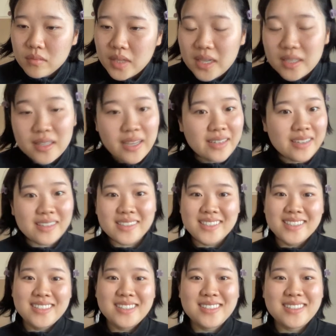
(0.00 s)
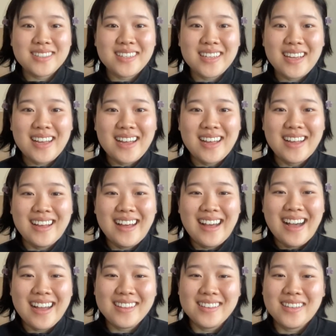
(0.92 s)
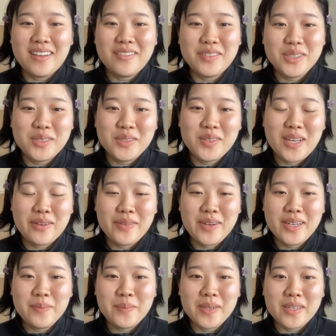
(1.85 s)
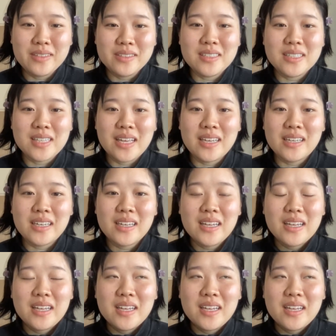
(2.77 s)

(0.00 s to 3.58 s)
And like it's I love to do that reading because it's like,